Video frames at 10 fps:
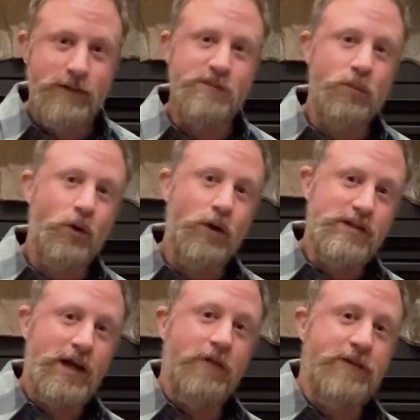This boy is
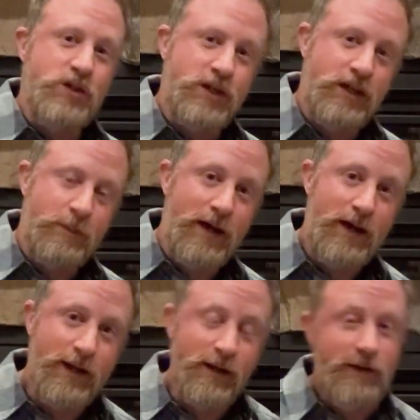now fishing in a
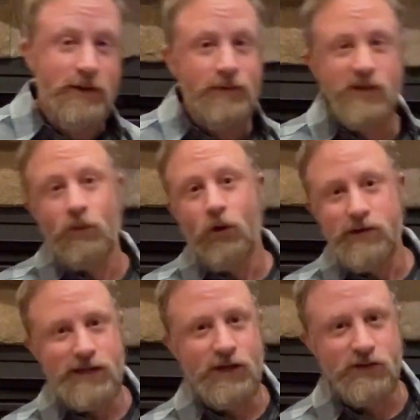pond. This boy
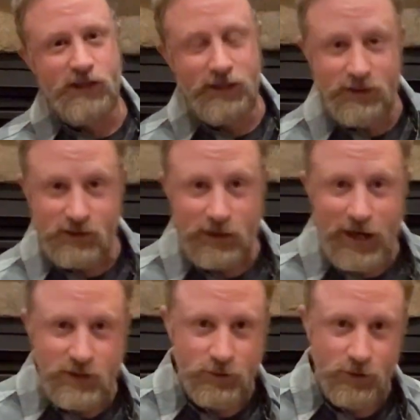is now sitting in his
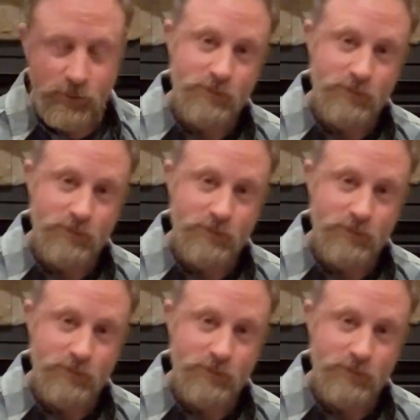classroom.